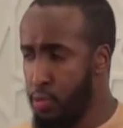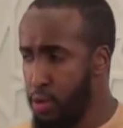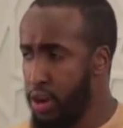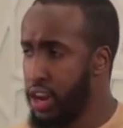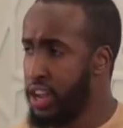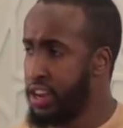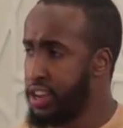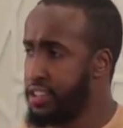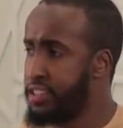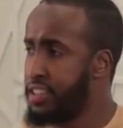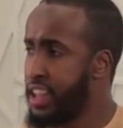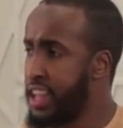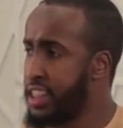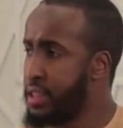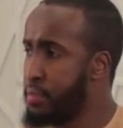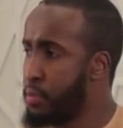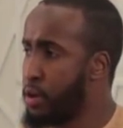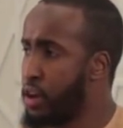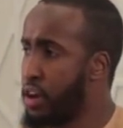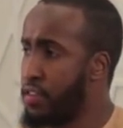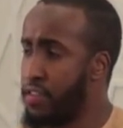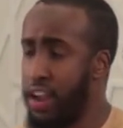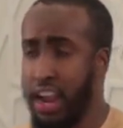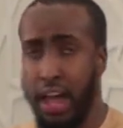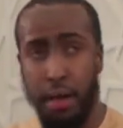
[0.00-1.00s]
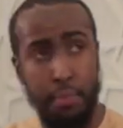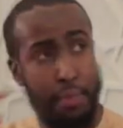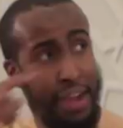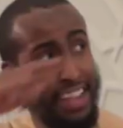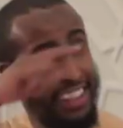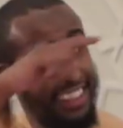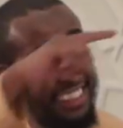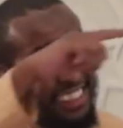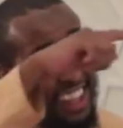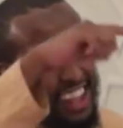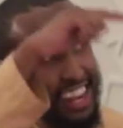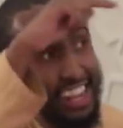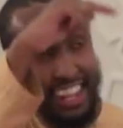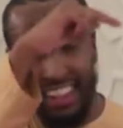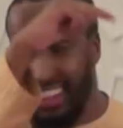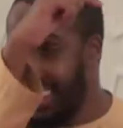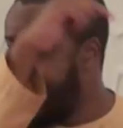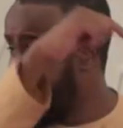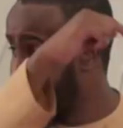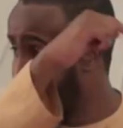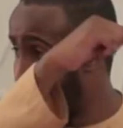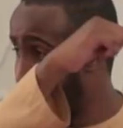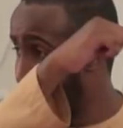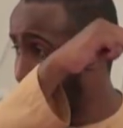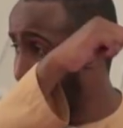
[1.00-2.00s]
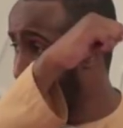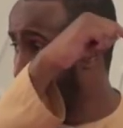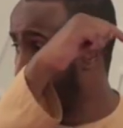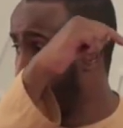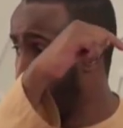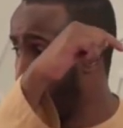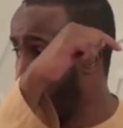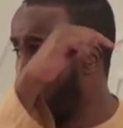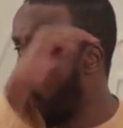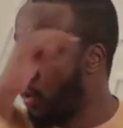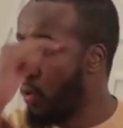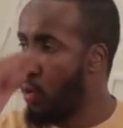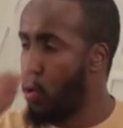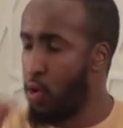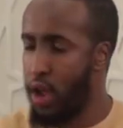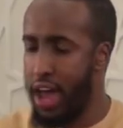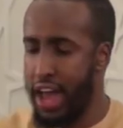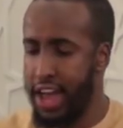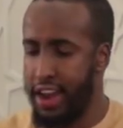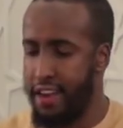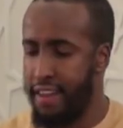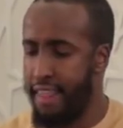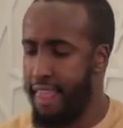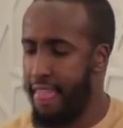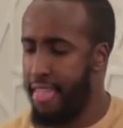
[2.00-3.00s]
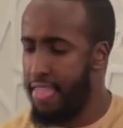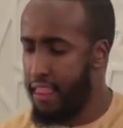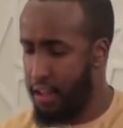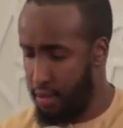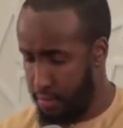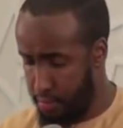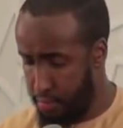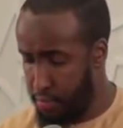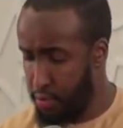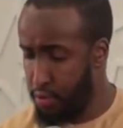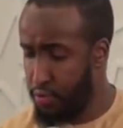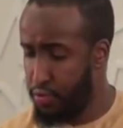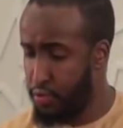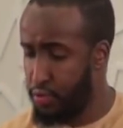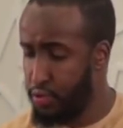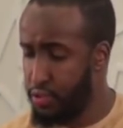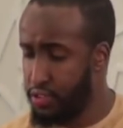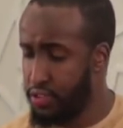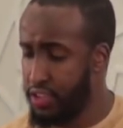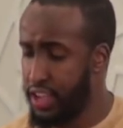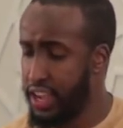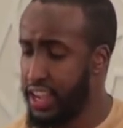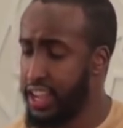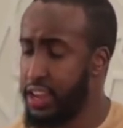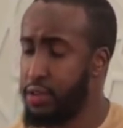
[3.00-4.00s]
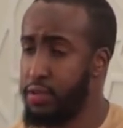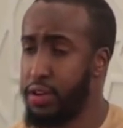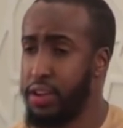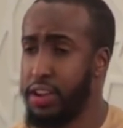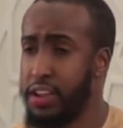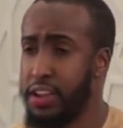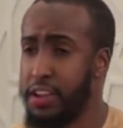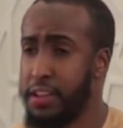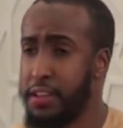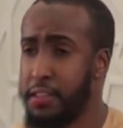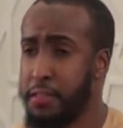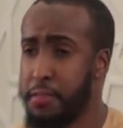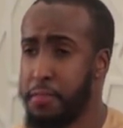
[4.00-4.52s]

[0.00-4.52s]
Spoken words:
We'll understand the book of Allah by studying this science, ulum al-Quran. Beautiful. Second one,